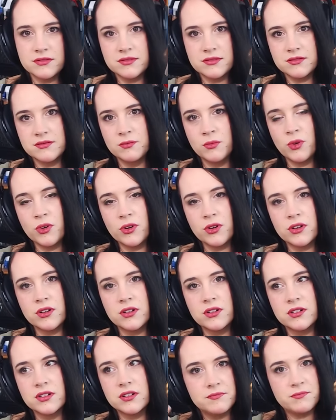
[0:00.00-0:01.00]
more
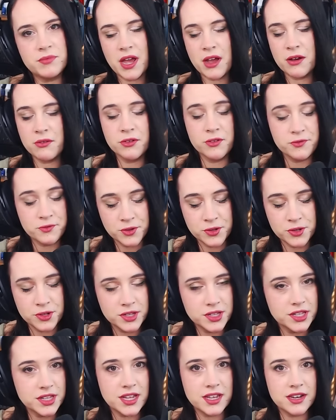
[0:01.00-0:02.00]

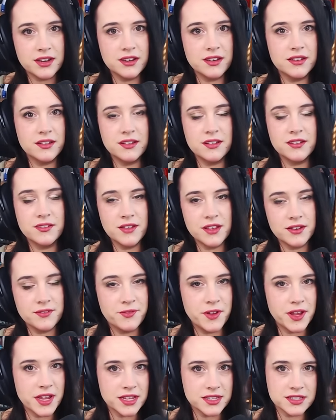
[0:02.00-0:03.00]
powerful and
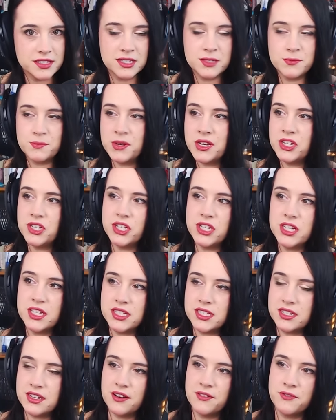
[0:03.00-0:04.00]
advanced species
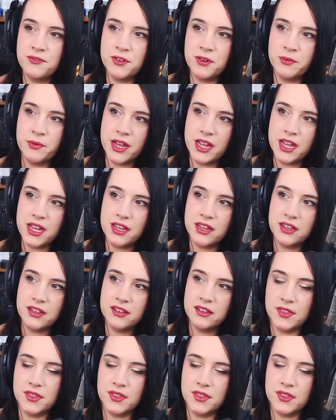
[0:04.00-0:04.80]
in every way.